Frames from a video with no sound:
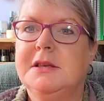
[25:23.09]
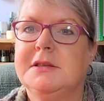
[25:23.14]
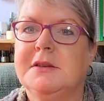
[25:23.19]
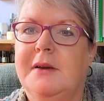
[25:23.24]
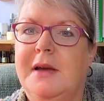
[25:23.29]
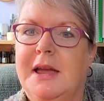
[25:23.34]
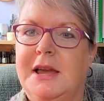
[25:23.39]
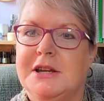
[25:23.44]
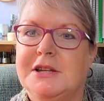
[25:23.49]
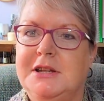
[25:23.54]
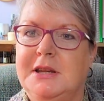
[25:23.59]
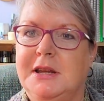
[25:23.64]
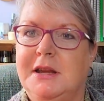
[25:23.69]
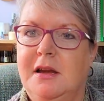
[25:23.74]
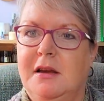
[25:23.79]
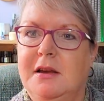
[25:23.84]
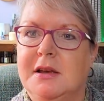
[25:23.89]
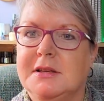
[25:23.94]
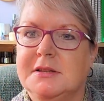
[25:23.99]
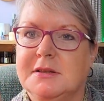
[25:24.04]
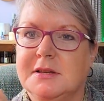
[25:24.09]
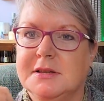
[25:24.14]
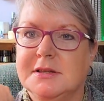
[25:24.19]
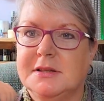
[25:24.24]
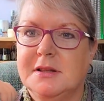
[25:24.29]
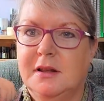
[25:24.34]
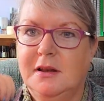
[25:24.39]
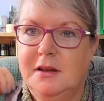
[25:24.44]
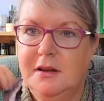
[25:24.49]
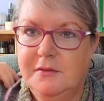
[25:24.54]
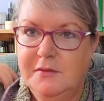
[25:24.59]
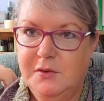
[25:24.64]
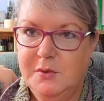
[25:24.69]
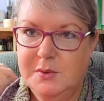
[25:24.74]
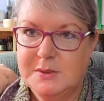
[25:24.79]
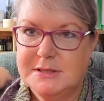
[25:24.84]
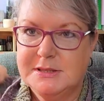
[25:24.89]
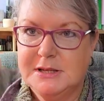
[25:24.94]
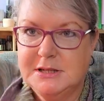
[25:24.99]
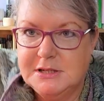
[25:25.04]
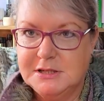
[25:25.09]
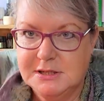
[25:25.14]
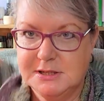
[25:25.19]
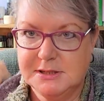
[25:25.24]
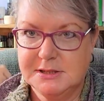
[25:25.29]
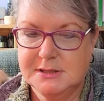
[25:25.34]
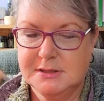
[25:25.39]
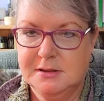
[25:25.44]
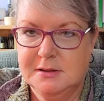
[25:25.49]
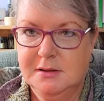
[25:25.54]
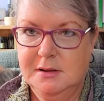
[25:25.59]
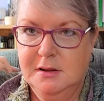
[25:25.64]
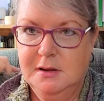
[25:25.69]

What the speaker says: So I actually cast on slightly fewer stitches,